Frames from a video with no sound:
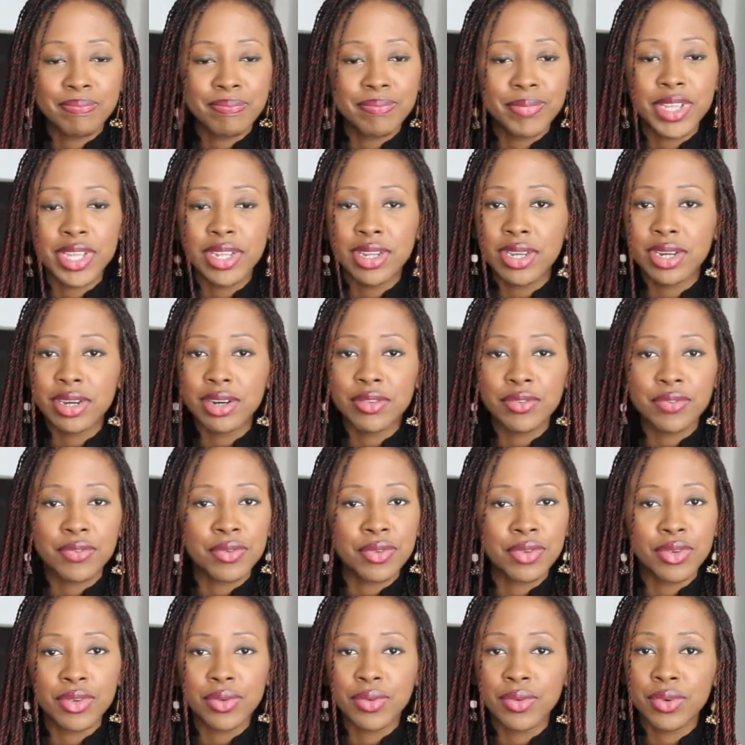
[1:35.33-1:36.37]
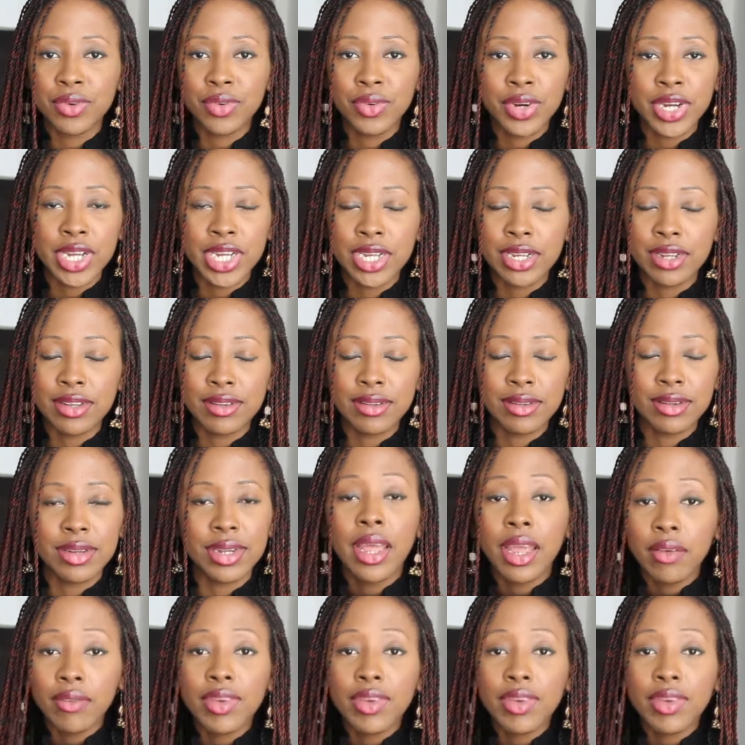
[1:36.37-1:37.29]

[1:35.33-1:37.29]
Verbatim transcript: be there for 2018.